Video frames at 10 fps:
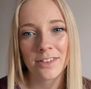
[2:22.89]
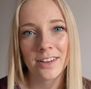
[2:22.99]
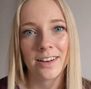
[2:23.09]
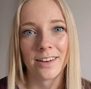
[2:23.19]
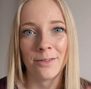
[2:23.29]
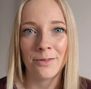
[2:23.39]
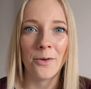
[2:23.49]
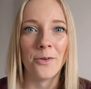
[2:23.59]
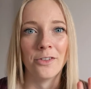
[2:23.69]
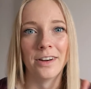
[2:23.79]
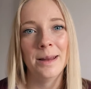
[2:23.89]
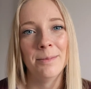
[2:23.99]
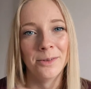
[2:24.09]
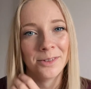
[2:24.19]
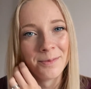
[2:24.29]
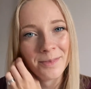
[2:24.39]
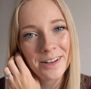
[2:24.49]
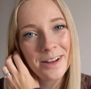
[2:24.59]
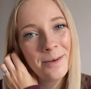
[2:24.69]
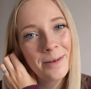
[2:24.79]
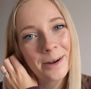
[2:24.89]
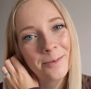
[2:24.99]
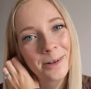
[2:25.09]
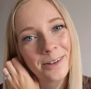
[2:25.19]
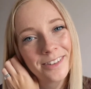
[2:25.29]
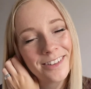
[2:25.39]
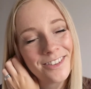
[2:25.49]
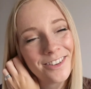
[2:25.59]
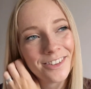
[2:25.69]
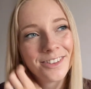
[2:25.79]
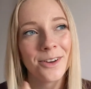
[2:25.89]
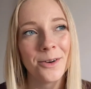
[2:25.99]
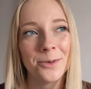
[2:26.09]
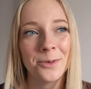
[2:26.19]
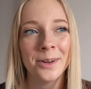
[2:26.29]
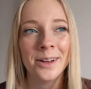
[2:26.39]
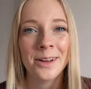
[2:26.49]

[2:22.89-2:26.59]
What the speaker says: see like a foot or a limb or something come out, because it's just so